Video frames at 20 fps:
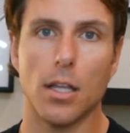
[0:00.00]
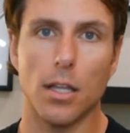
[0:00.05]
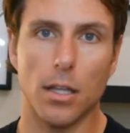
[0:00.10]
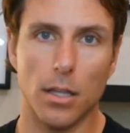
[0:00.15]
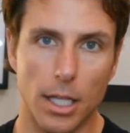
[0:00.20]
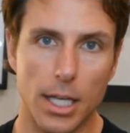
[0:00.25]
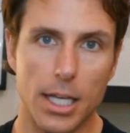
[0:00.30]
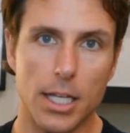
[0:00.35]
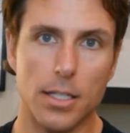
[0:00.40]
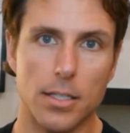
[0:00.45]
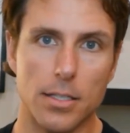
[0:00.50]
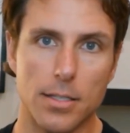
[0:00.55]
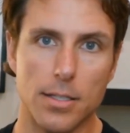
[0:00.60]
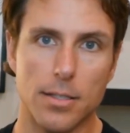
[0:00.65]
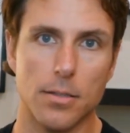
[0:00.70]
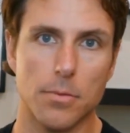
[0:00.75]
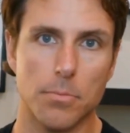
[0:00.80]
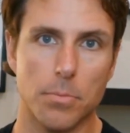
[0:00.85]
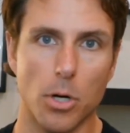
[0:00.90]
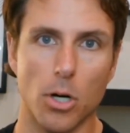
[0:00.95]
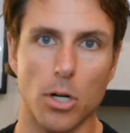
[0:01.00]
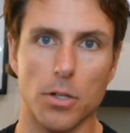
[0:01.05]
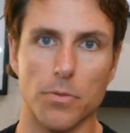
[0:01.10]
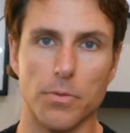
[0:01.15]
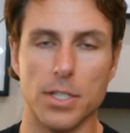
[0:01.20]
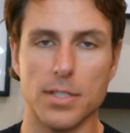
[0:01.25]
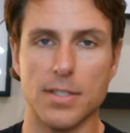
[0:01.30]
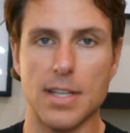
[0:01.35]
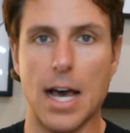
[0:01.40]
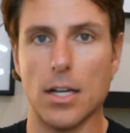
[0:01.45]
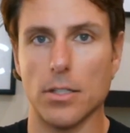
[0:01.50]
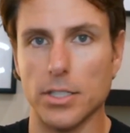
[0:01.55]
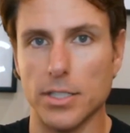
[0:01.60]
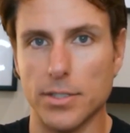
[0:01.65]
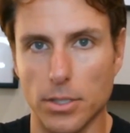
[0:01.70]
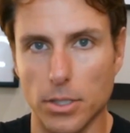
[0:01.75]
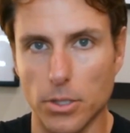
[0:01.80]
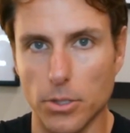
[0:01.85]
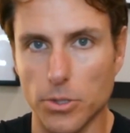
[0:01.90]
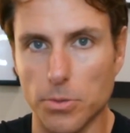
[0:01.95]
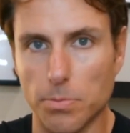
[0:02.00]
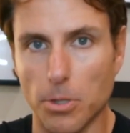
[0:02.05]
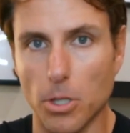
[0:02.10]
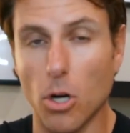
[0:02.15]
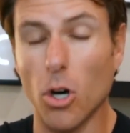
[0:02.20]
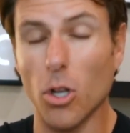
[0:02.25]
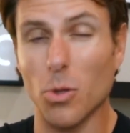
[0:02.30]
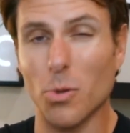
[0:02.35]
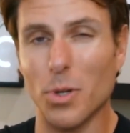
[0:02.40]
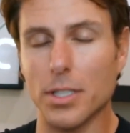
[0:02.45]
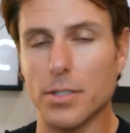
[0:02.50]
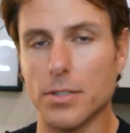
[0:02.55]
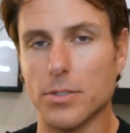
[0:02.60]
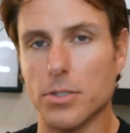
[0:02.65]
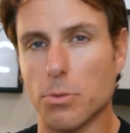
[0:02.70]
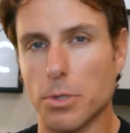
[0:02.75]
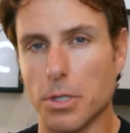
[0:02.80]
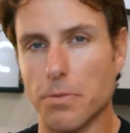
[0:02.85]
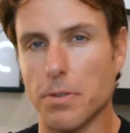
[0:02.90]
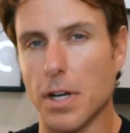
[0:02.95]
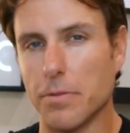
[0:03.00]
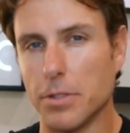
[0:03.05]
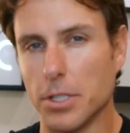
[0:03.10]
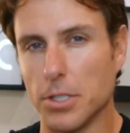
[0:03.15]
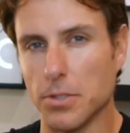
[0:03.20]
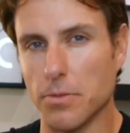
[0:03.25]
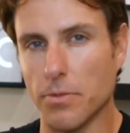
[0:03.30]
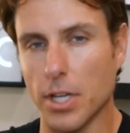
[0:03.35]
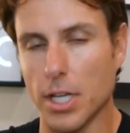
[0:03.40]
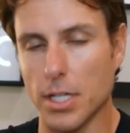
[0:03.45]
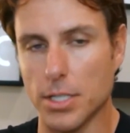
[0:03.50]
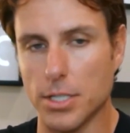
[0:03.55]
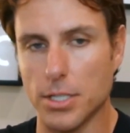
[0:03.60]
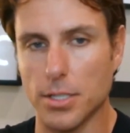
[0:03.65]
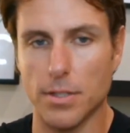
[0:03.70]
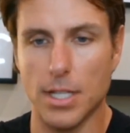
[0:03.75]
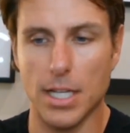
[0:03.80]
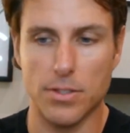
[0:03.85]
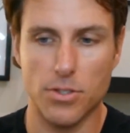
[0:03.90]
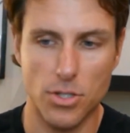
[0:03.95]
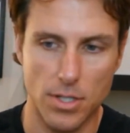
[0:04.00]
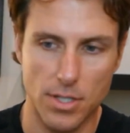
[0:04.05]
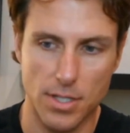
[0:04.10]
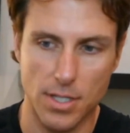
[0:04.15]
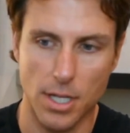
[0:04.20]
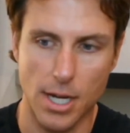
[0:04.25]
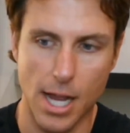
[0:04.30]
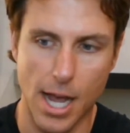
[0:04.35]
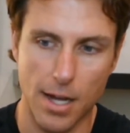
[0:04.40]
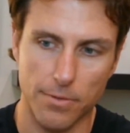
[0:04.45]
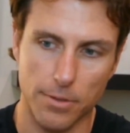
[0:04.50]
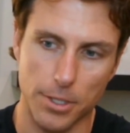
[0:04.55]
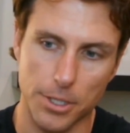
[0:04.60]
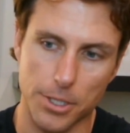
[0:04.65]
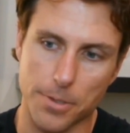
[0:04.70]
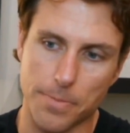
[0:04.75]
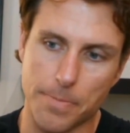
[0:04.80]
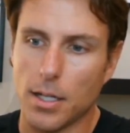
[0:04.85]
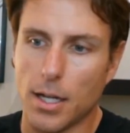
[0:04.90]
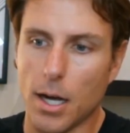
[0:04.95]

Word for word: latent part of this adolescent growth spur, all the way up to 25 years of age. And that's just on average.